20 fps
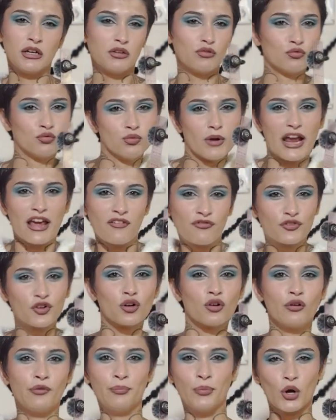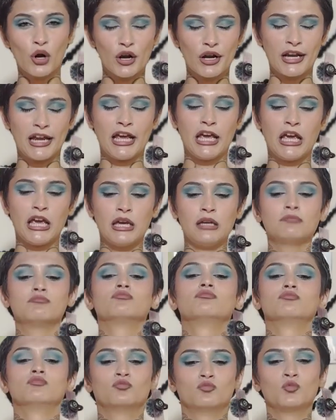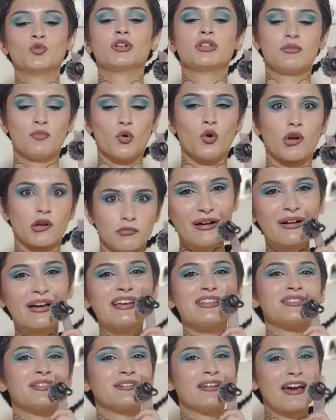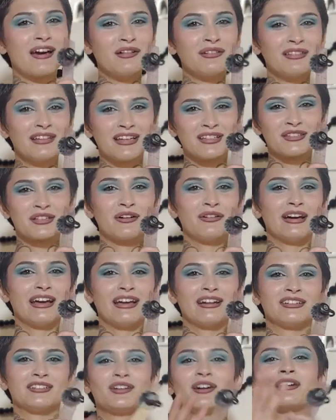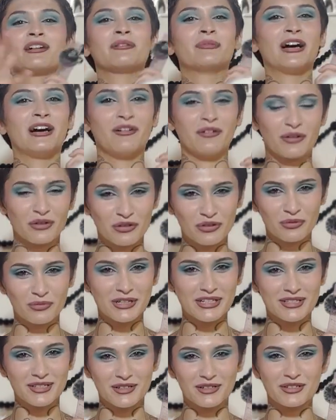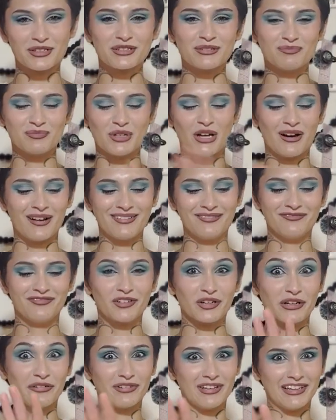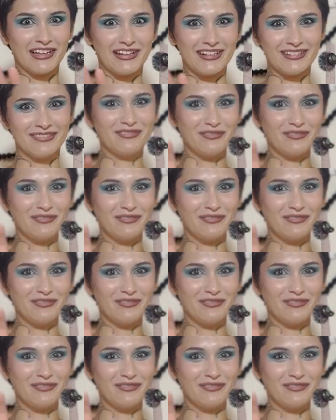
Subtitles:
rave girl Barney was born. Okay, so now let's go ahead and talk about the research, non-furry related